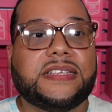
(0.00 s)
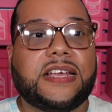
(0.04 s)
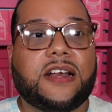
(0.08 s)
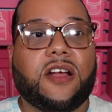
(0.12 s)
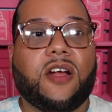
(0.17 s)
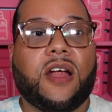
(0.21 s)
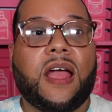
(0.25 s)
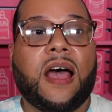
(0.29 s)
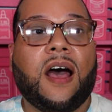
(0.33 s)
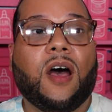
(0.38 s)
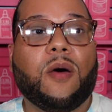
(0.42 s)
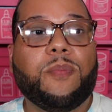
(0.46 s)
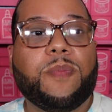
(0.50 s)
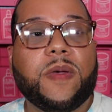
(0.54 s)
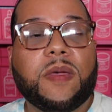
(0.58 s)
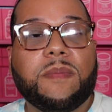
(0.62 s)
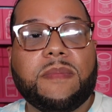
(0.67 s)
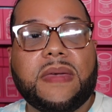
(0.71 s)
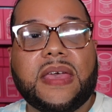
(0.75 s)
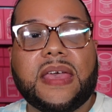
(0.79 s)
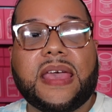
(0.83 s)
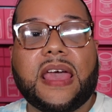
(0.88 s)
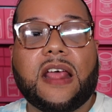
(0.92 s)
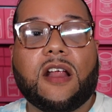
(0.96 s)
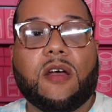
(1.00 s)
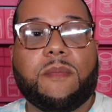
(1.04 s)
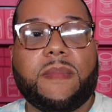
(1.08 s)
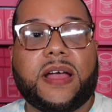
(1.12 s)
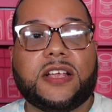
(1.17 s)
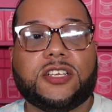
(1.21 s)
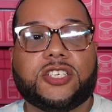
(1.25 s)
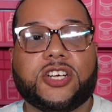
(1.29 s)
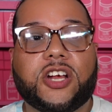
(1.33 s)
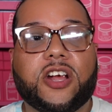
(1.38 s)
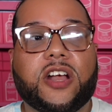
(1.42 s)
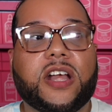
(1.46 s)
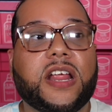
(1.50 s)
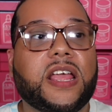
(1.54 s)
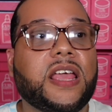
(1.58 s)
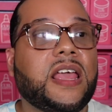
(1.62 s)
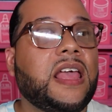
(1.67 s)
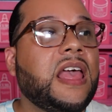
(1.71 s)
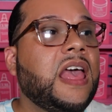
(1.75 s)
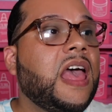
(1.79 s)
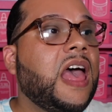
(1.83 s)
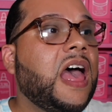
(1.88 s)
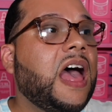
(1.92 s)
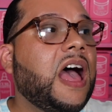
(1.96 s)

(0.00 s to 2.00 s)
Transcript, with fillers: that are helping me get on my journey.